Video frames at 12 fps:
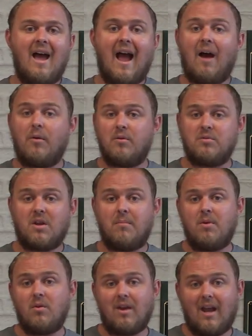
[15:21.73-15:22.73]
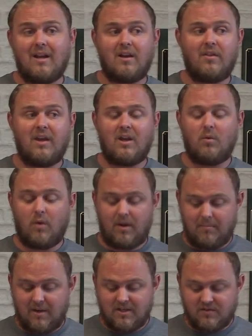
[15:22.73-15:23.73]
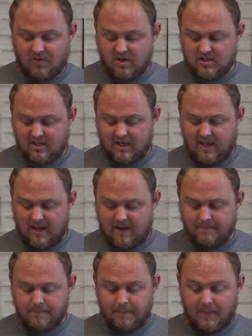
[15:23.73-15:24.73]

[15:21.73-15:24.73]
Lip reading: how it was communicated then, what it means for us today,